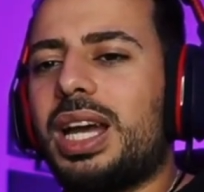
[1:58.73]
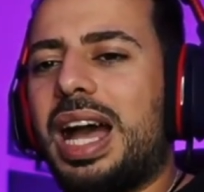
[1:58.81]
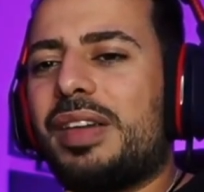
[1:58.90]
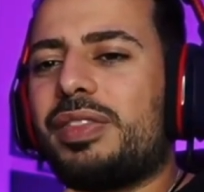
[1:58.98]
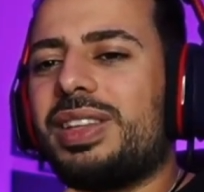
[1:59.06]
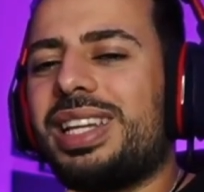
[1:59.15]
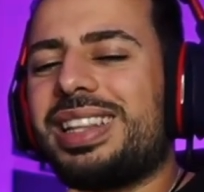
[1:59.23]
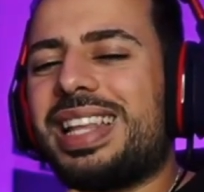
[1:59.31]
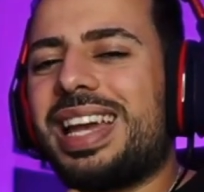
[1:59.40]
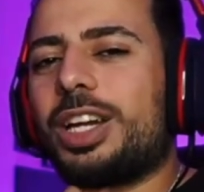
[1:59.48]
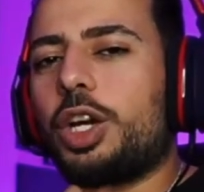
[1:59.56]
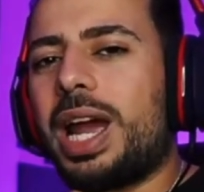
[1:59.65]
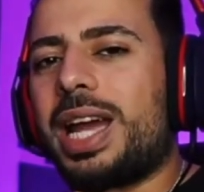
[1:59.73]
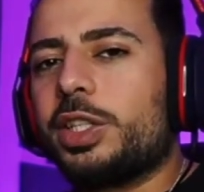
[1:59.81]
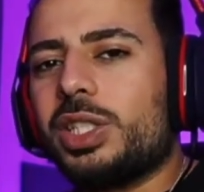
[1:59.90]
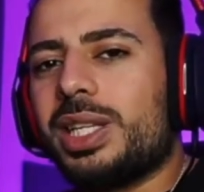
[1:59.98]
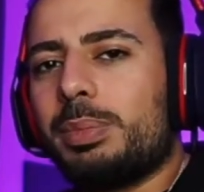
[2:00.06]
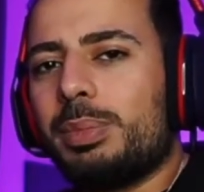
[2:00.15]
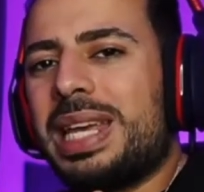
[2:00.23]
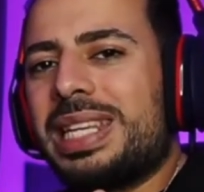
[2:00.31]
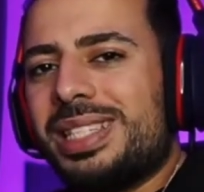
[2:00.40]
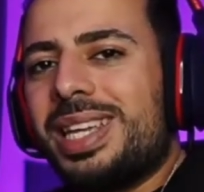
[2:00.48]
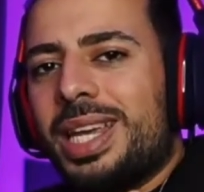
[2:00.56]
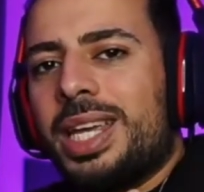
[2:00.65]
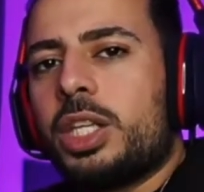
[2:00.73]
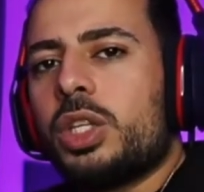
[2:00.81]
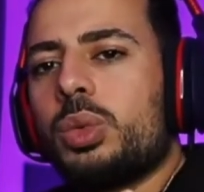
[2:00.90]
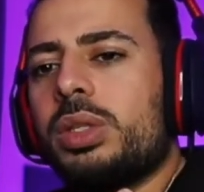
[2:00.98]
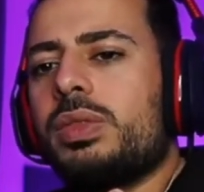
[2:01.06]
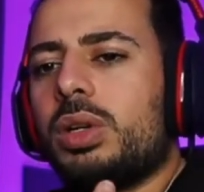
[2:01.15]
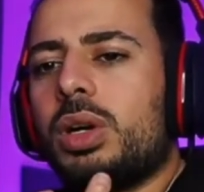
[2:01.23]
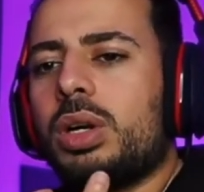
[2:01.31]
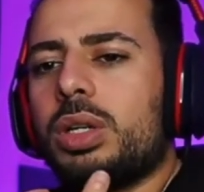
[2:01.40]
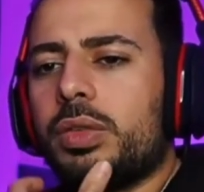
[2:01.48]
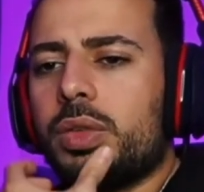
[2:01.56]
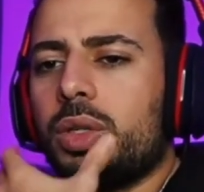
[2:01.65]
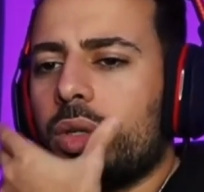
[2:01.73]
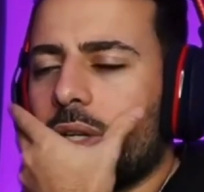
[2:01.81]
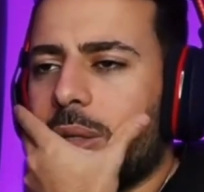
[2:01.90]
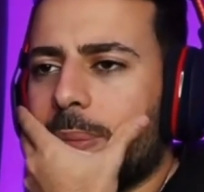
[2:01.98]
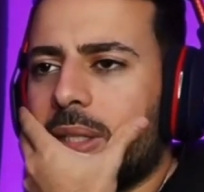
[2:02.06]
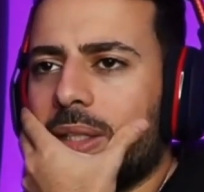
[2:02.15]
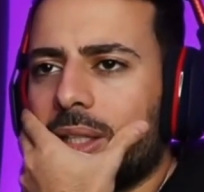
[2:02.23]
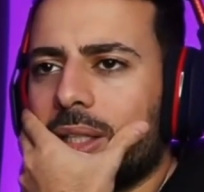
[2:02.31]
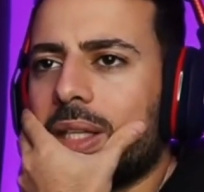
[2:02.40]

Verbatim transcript: I feel like that crack just makes it hit you even harder, if you know what I mean. Like it